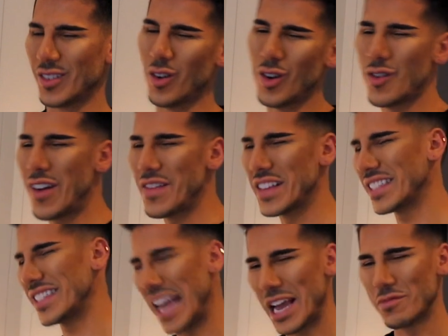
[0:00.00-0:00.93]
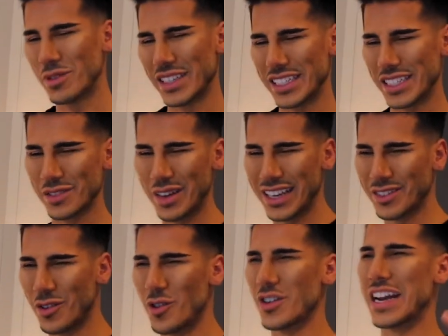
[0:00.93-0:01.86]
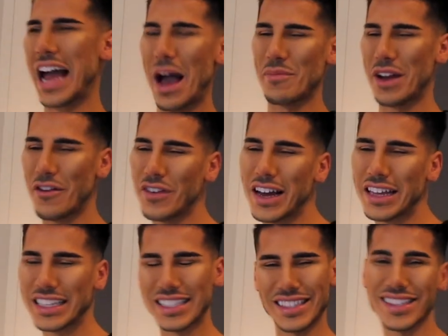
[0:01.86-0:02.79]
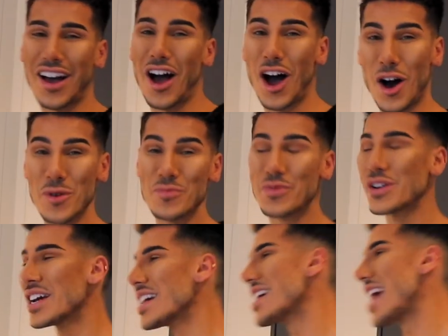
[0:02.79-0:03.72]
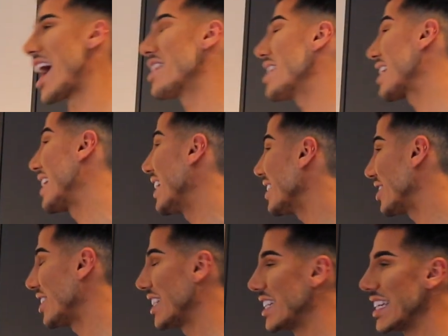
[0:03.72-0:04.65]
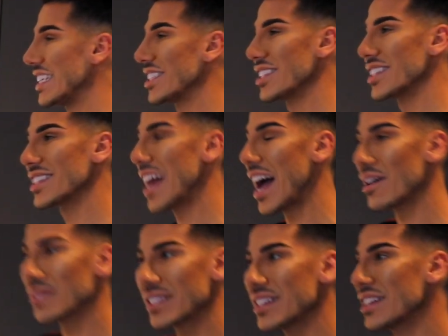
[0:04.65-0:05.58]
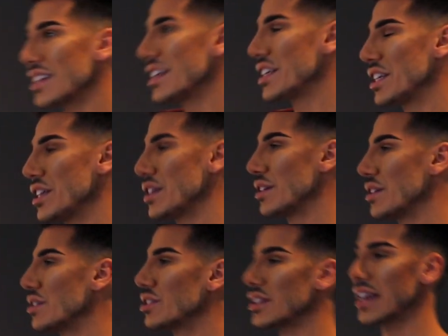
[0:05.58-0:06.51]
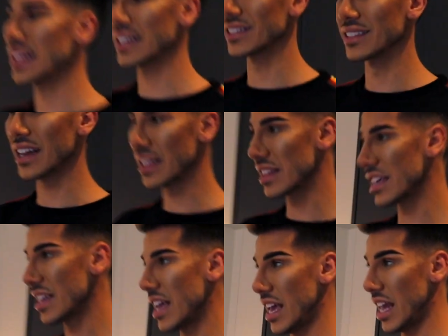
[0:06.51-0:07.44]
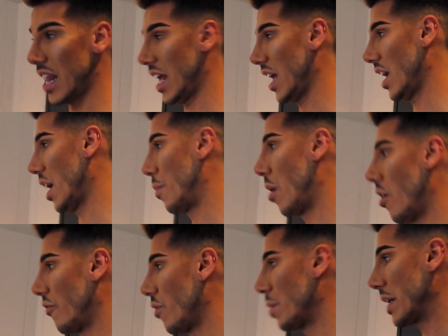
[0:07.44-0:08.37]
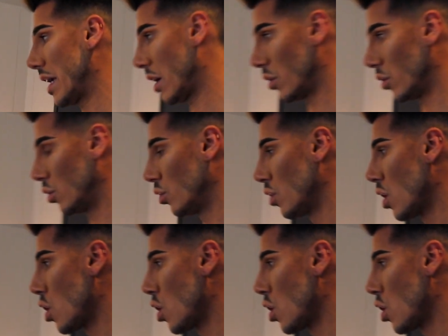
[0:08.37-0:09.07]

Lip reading: all around this table. This is where it's all gonna happen. I feel like this is the hub. And in the kitchen is just absolutely huge. There's nothing in it apart from a kettle,